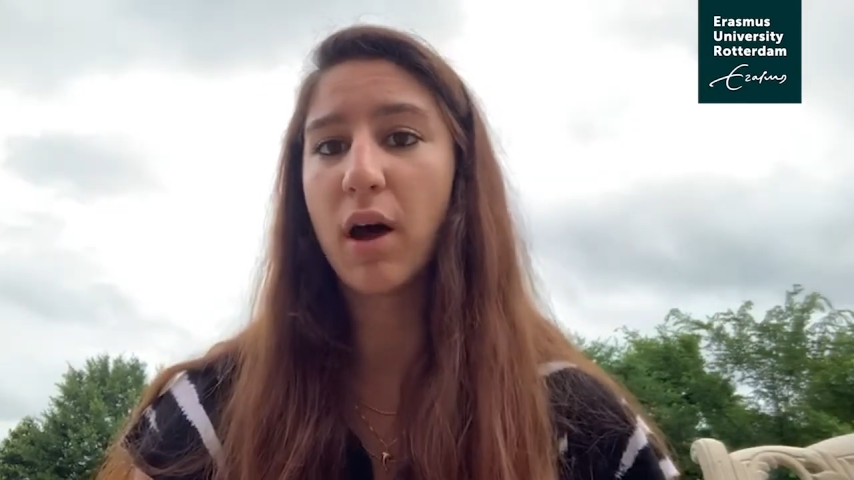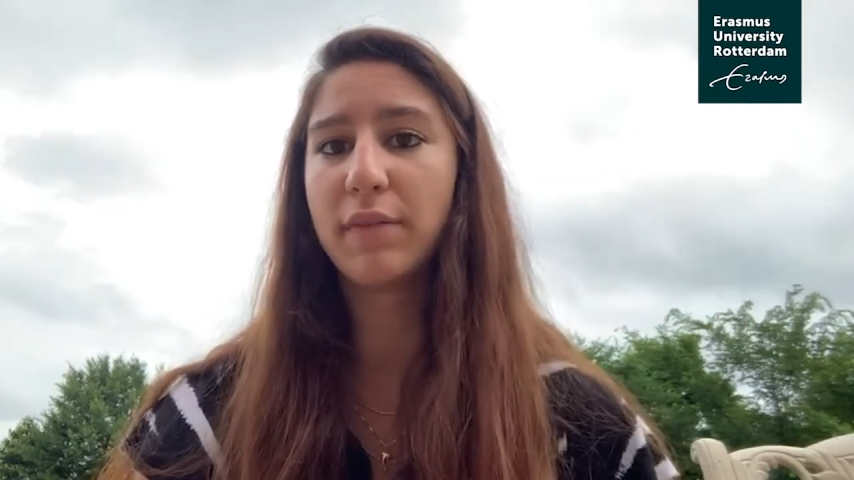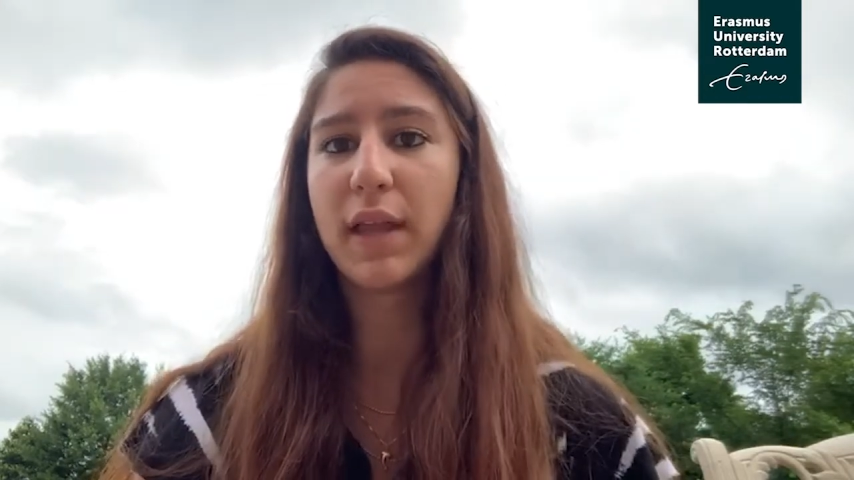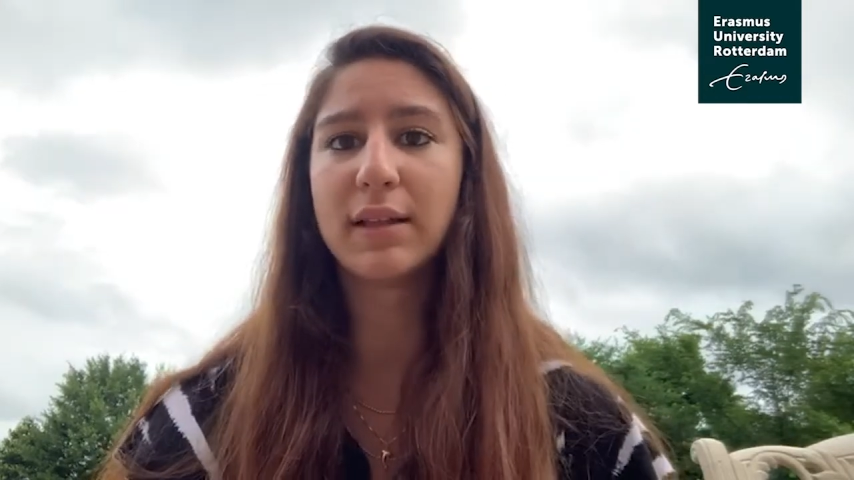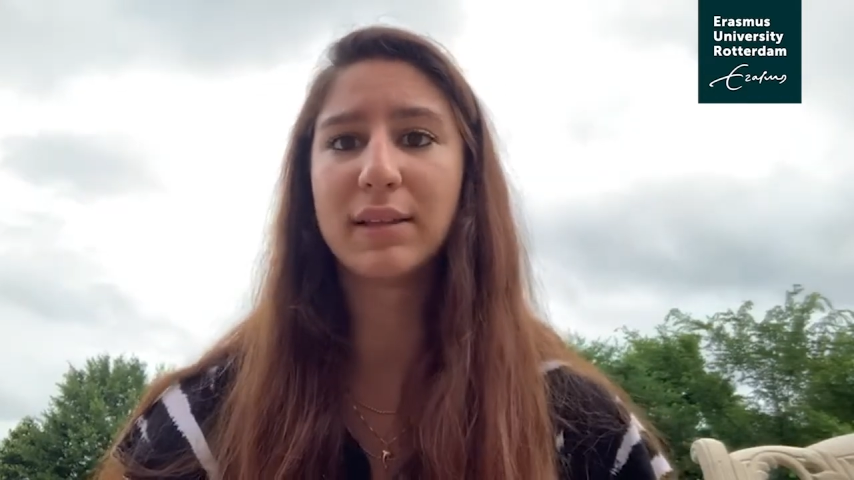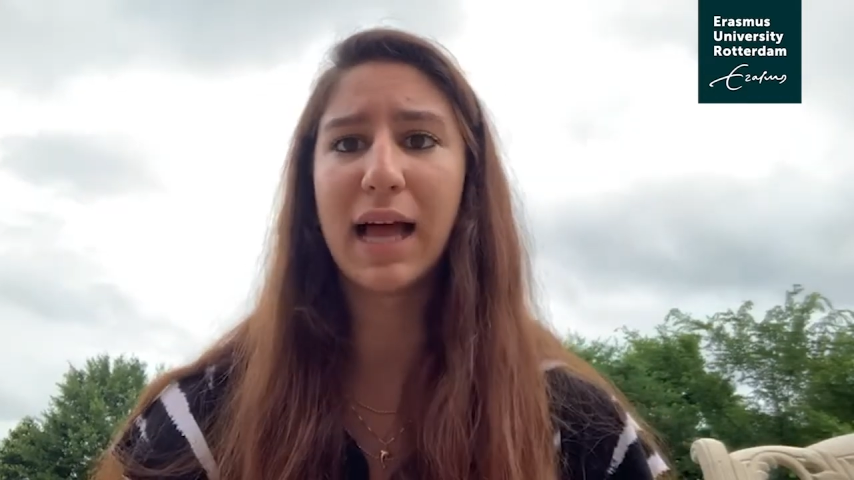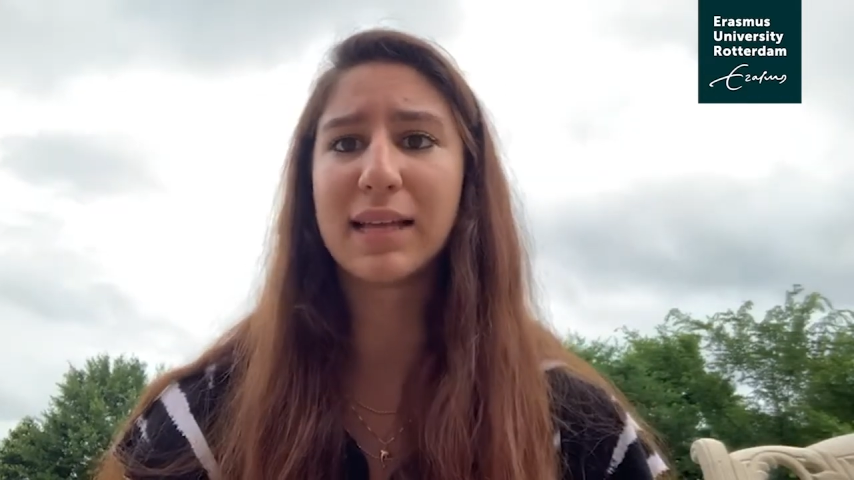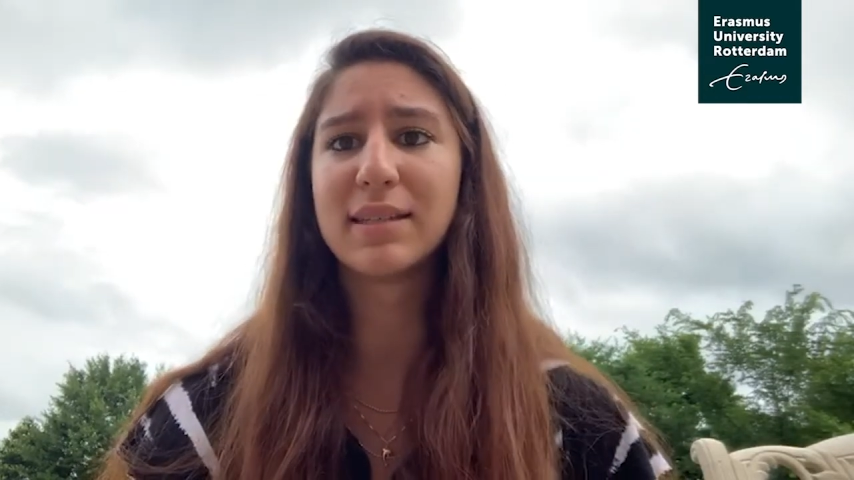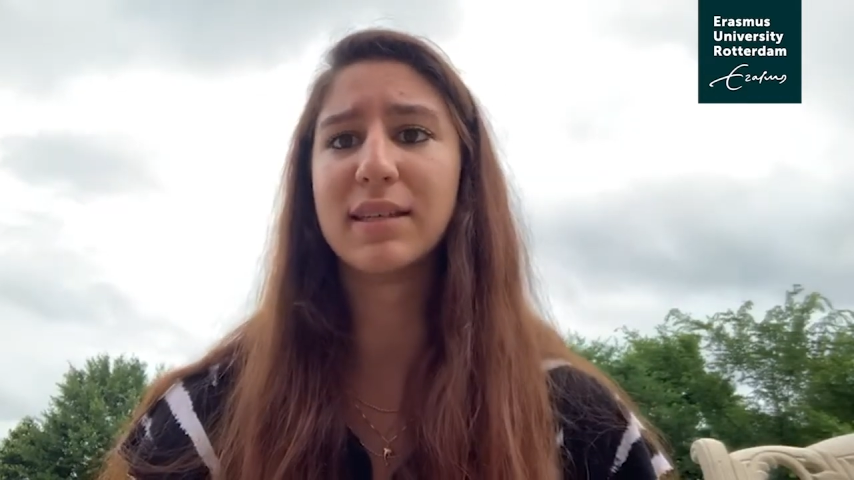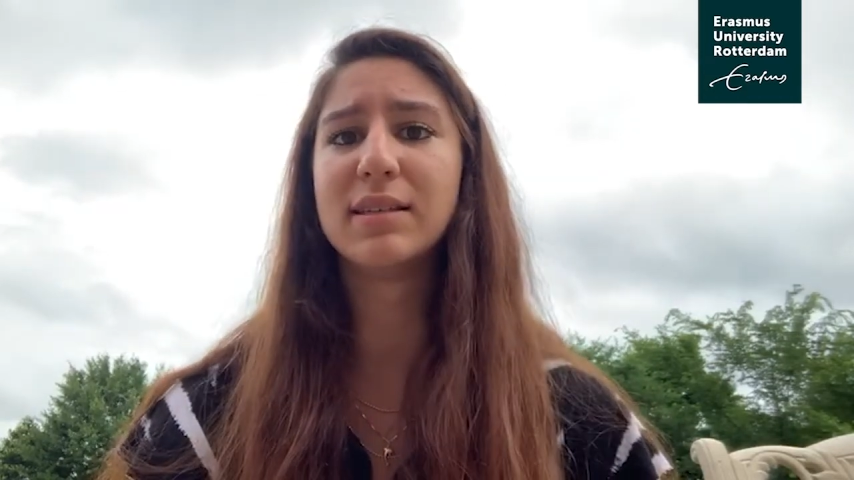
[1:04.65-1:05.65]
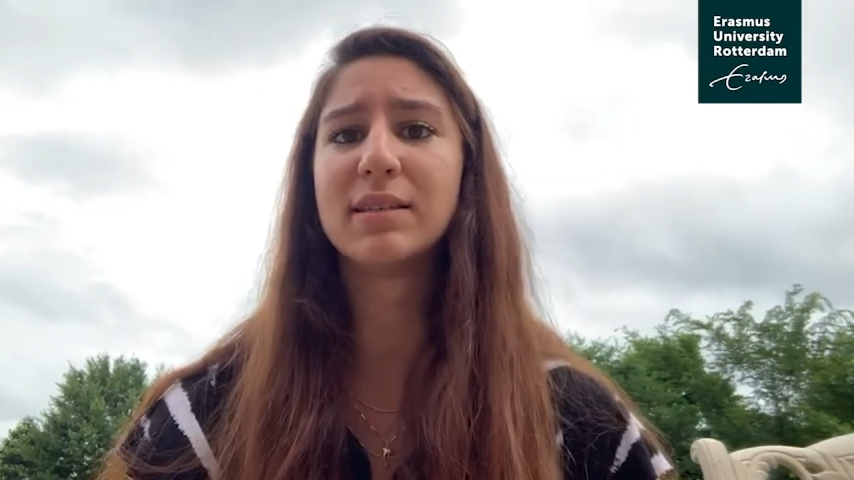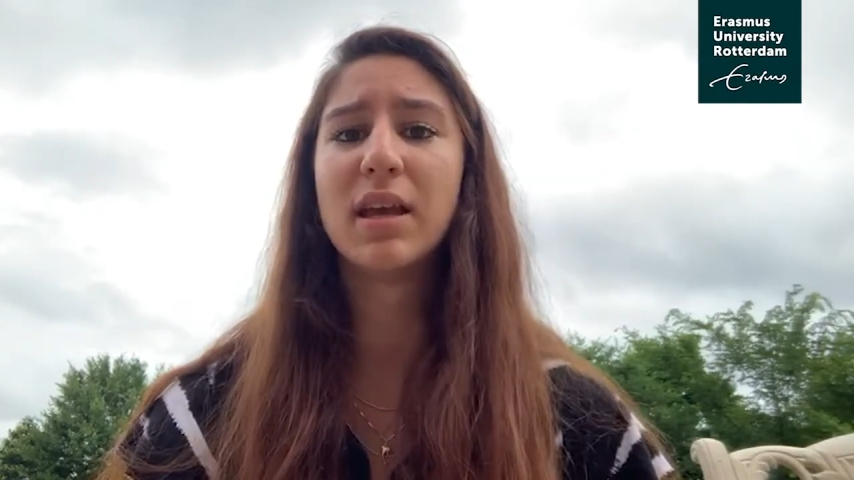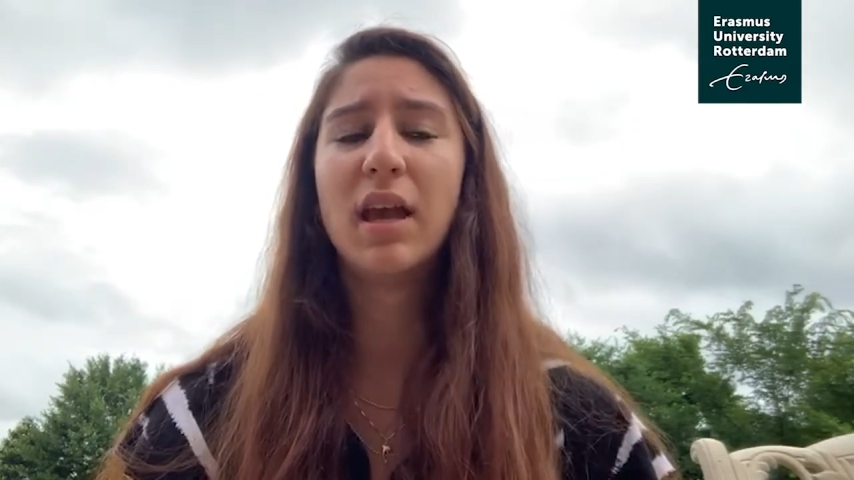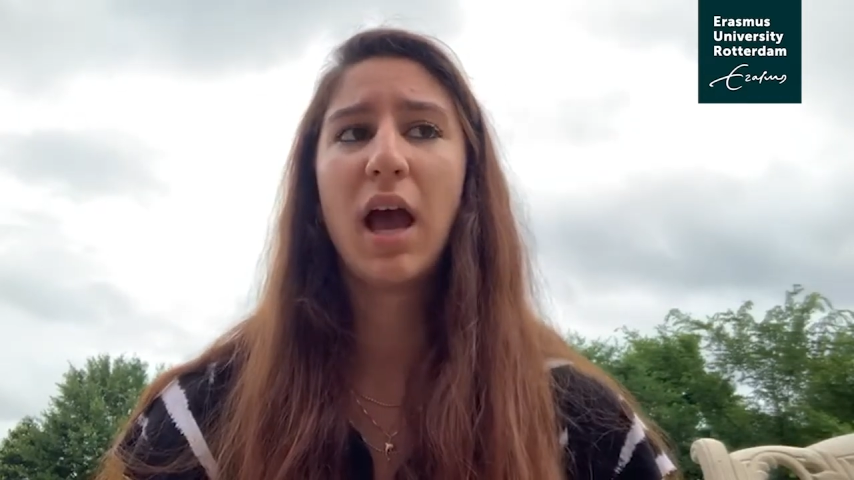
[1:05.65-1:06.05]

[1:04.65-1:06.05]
online classes